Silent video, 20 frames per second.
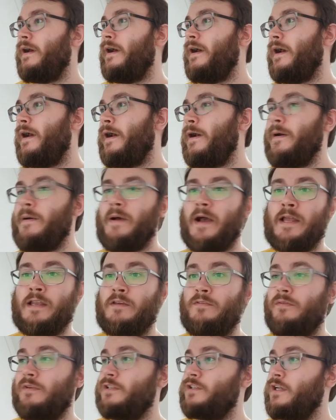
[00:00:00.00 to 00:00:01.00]
And
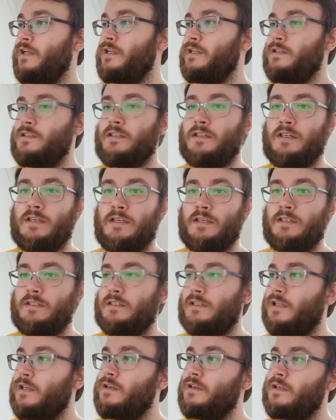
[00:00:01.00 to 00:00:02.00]
if we change these,
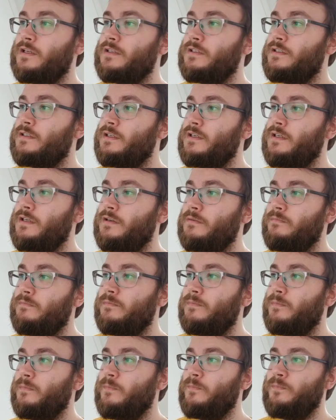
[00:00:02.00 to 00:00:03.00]
then you can see
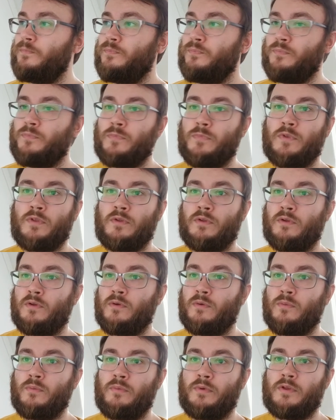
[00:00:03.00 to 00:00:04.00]

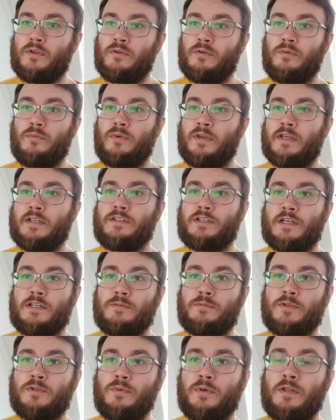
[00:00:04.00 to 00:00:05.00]
we can change
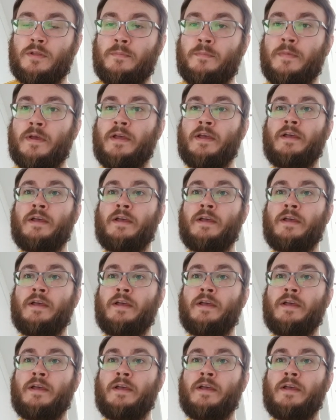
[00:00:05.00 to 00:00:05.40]
between them.